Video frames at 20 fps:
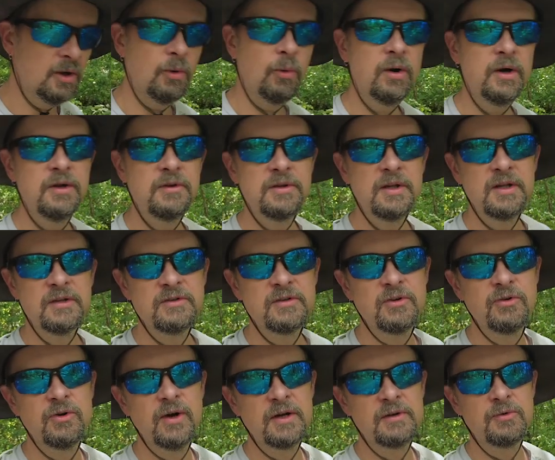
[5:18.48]
What do you think is
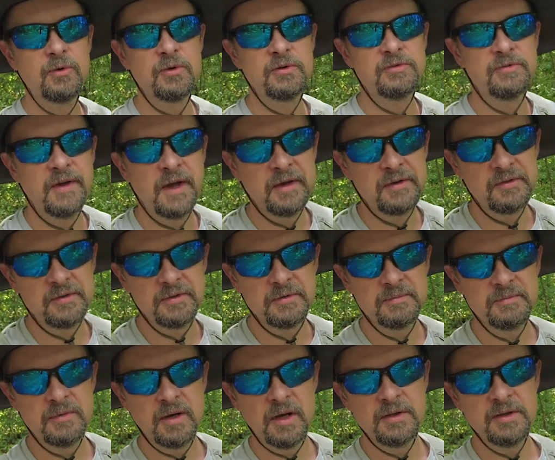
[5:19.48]
the correct course of
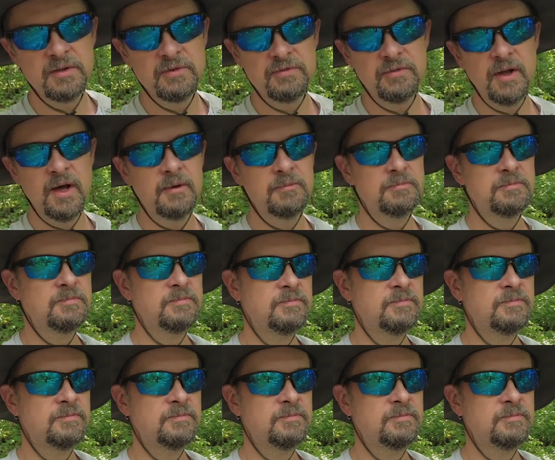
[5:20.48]
action on this flop?